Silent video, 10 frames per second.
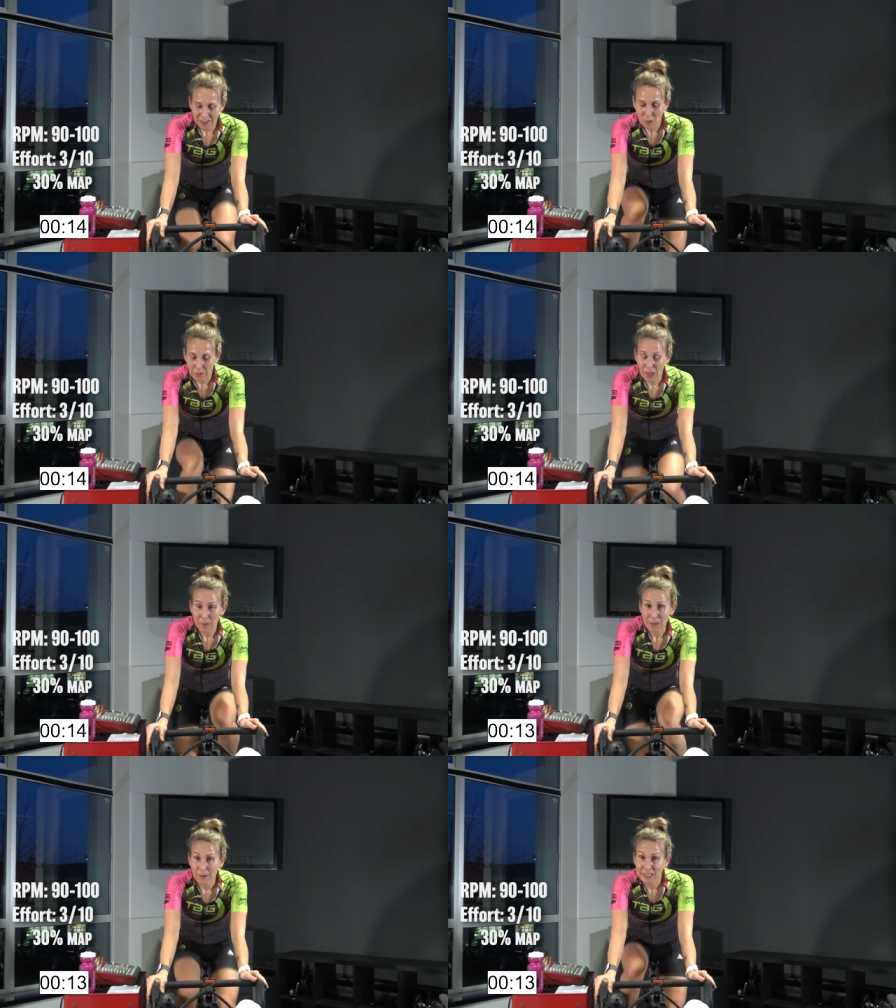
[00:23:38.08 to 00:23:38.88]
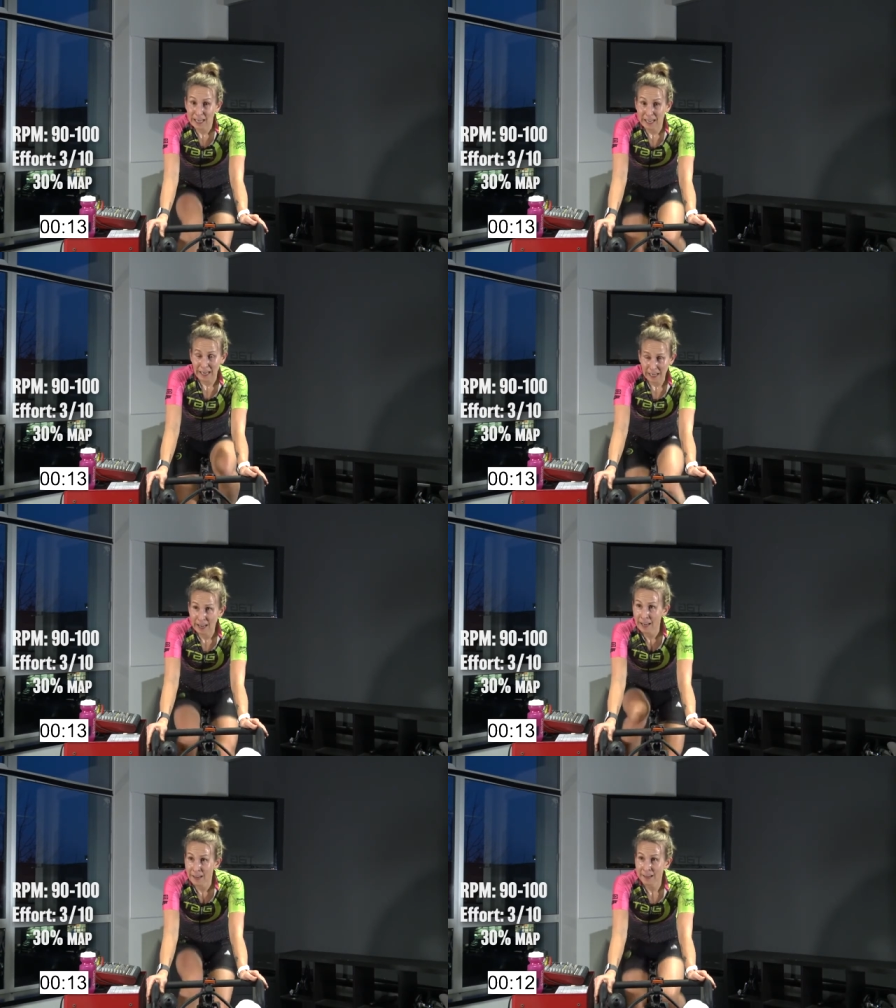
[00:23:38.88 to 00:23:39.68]
So we got to be able to hit it,
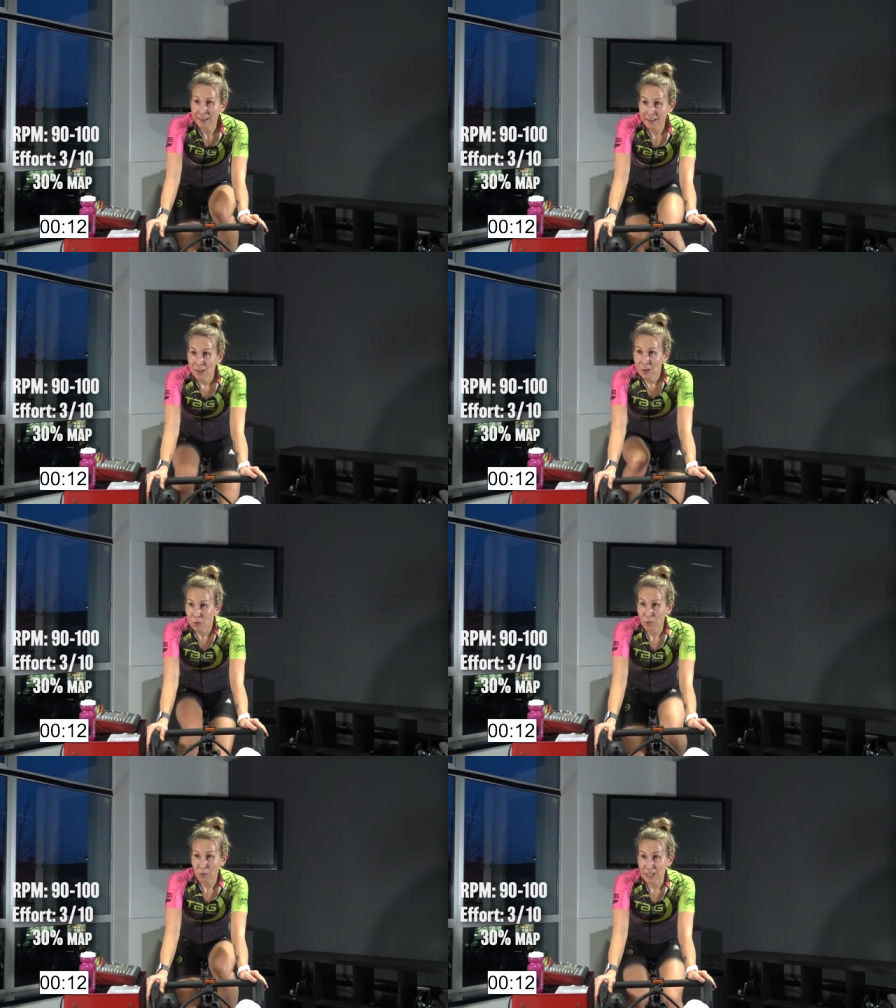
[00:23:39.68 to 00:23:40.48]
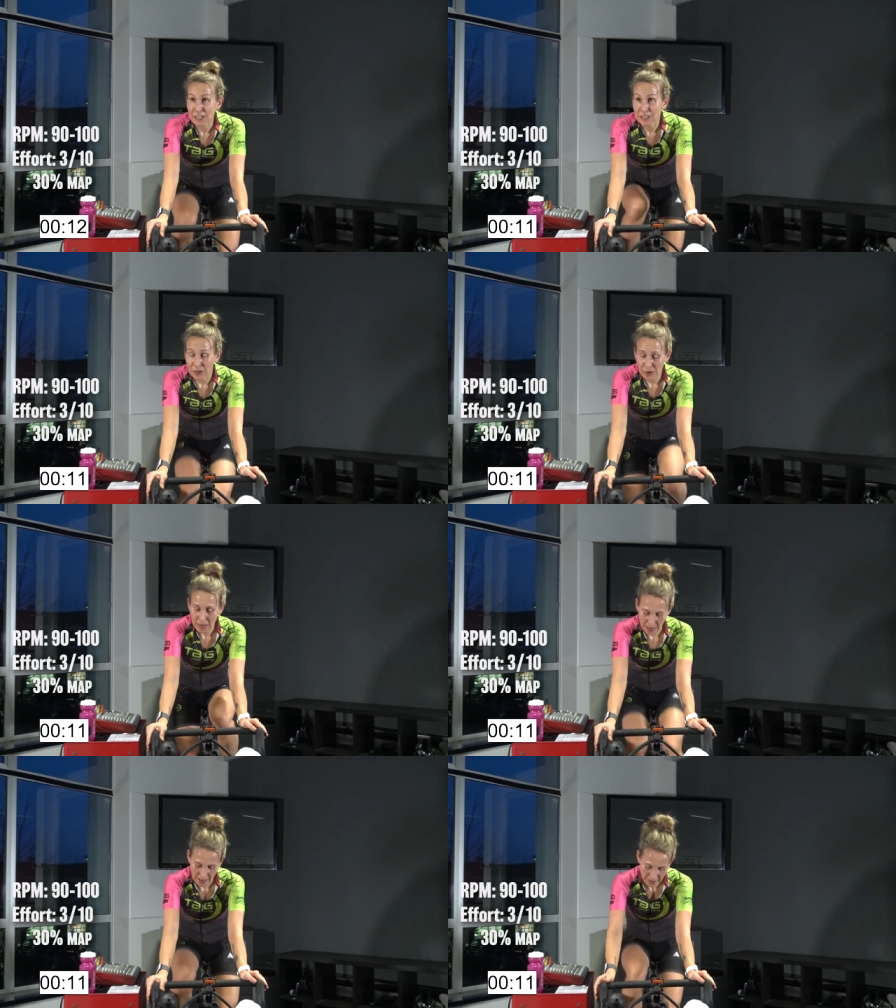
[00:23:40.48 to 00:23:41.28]
which we're going to do
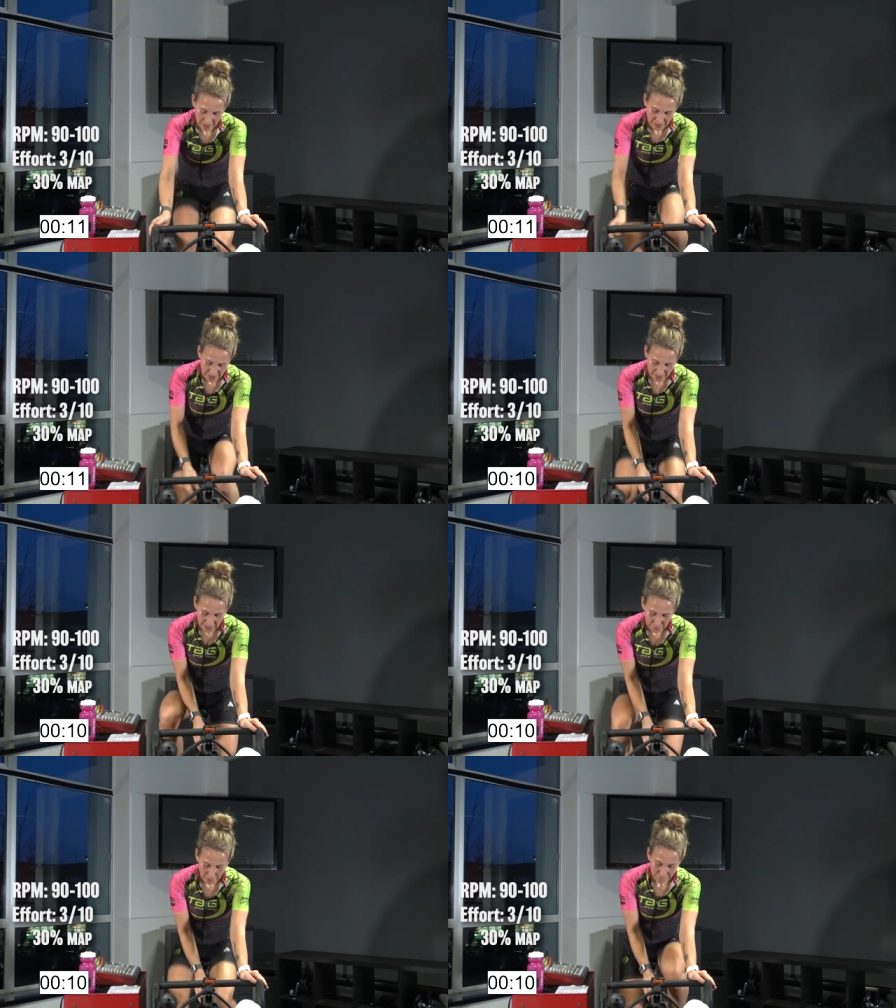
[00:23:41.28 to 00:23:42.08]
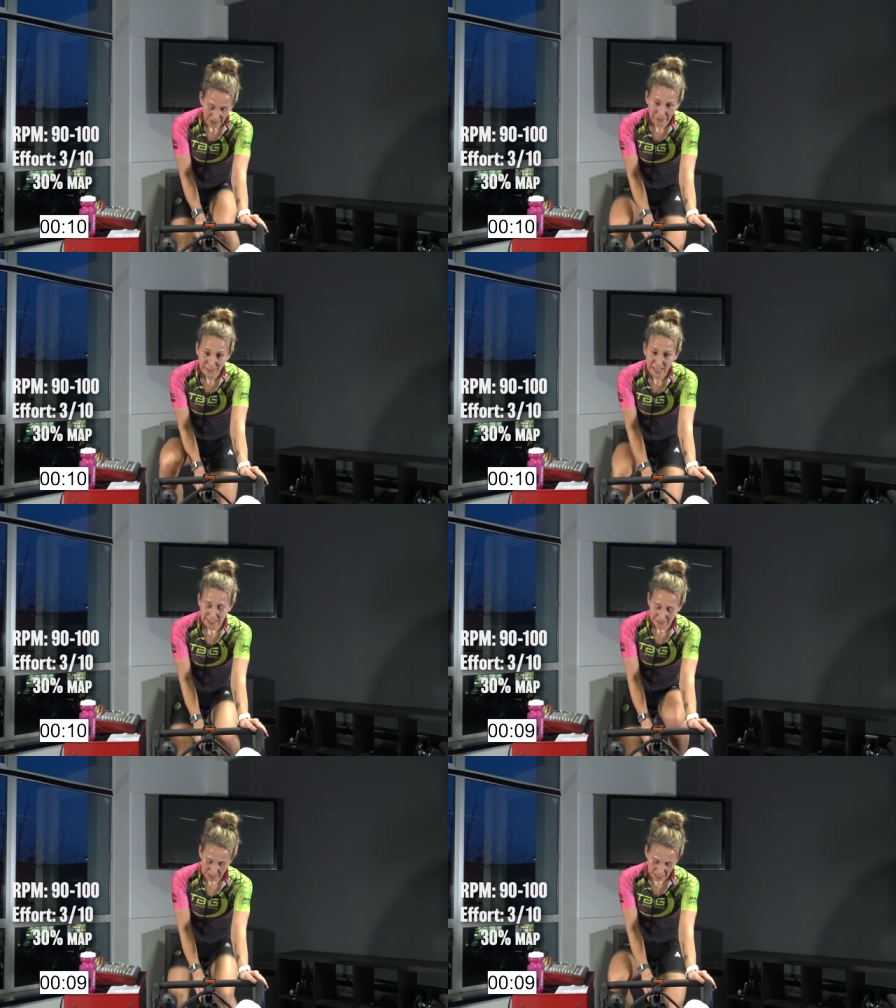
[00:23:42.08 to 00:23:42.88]
in about 5
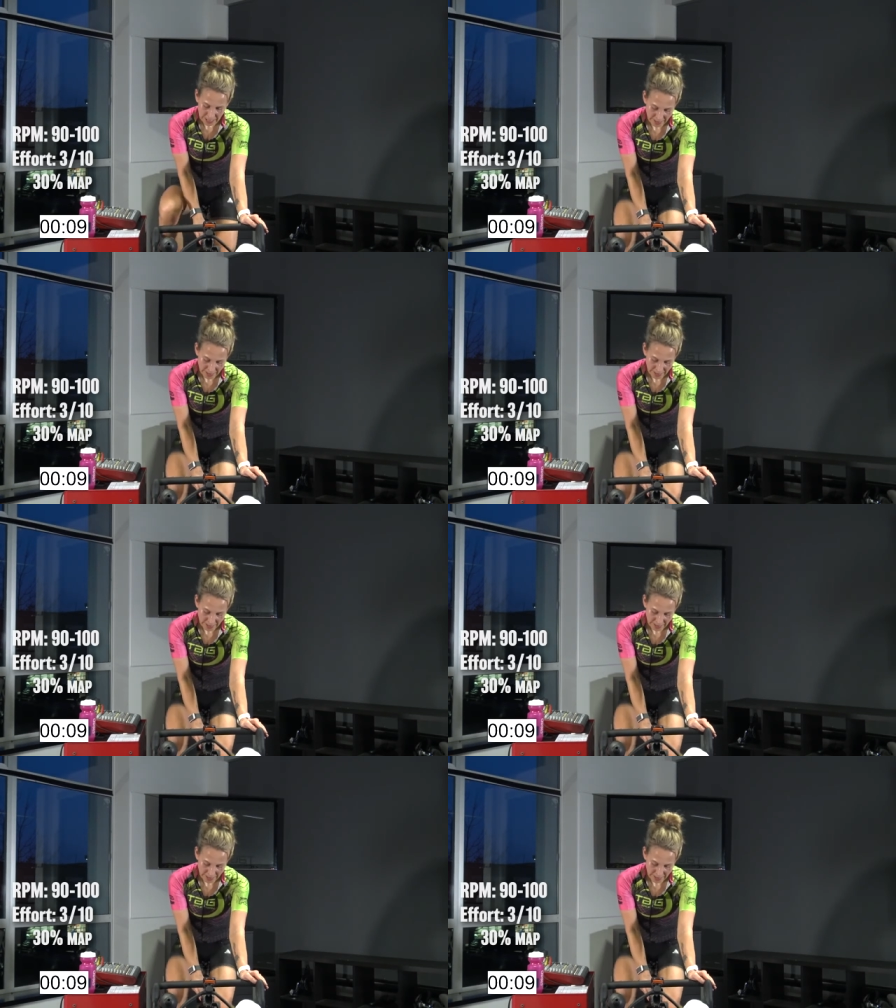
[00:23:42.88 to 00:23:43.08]
seconds.